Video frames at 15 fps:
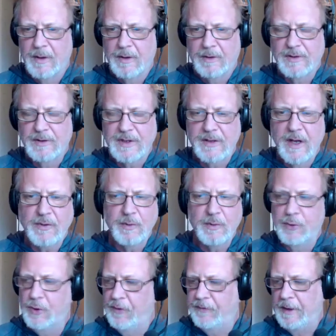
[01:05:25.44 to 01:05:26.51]
there's another
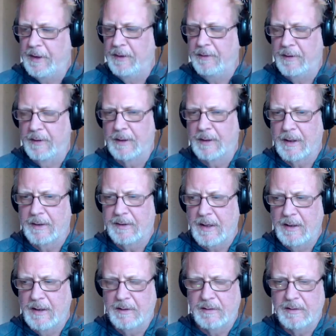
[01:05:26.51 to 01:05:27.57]
movie that I
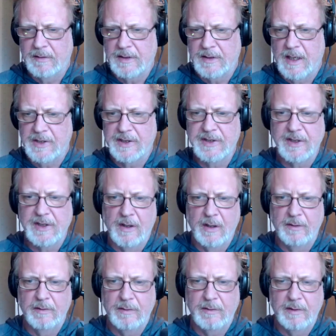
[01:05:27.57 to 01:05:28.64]
think touches
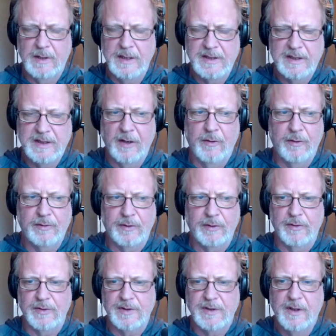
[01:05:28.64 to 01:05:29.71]
on these
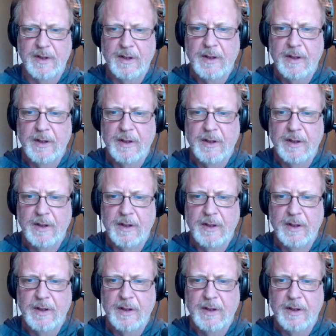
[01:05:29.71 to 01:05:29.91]
characters.